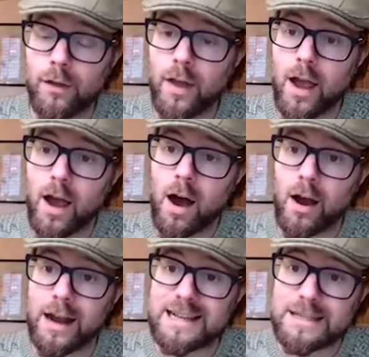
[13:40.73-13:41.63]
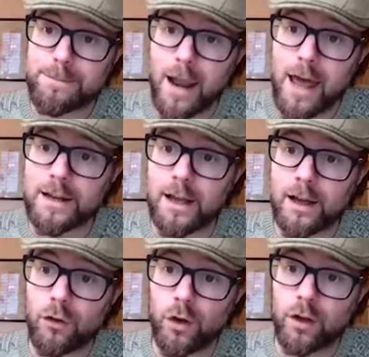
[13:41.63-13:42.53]
they are
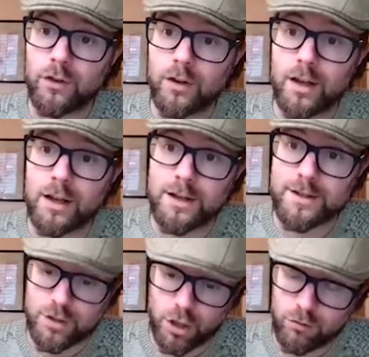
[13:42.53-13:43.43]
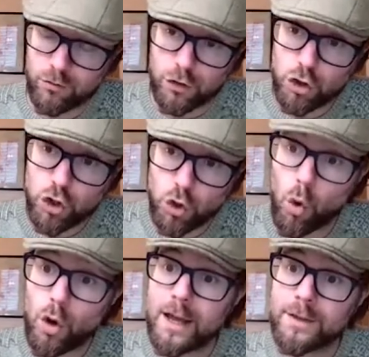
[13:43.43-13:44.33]
explaining that it is the, the
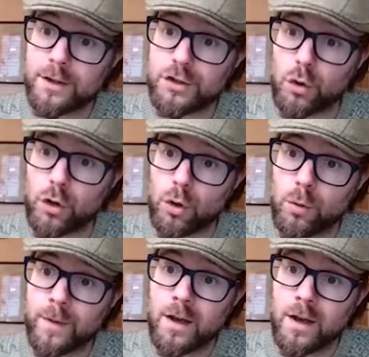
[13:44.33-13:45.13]
chalk in the soil,